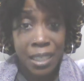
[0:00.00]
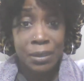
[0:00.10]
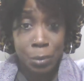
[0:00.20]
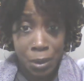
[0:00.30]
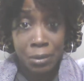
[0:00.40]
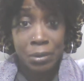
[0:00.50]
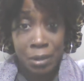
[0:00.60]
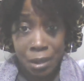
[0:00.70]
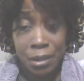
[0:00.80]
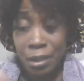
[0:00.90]
as we
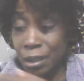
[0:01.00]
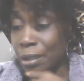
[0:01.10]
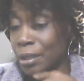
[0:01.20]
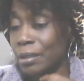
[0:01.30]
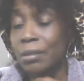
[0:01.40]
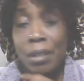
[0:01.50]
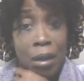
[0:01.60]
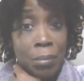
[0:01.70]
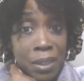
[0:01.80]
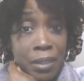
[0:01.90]
continue the
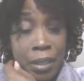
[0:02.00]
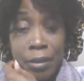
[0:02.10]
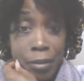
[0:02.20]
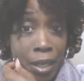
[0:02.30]
commentary.